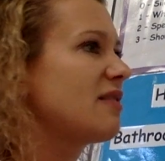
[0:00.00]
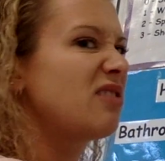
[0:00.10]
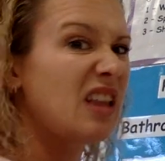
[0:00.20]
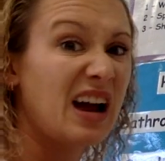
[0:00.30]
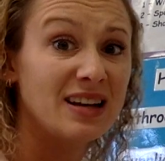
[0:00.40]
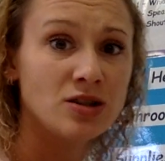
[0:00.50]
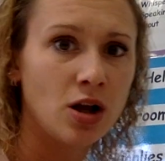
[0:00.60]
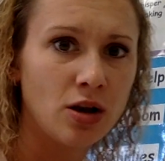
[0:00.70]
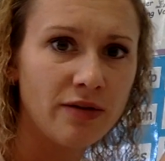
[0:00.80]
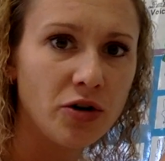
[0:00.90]
And then you just
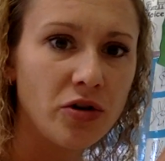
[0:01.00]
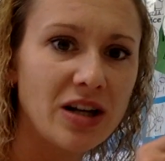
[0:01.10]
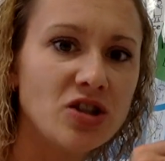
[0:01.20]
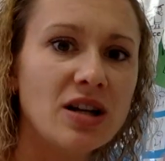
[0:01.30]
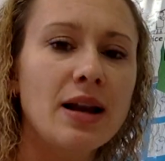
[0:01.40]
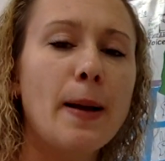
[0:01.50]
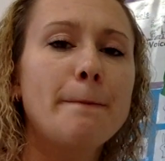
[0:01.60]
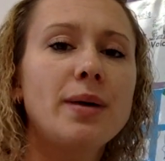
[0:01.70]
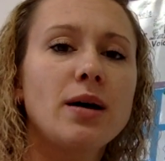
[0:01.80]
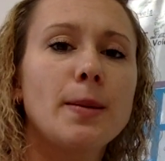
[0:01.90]
have lines all over
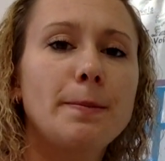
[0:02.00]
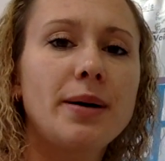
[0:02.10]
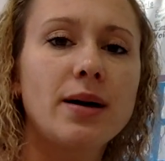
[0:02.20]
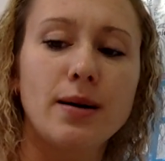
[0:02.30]
creation.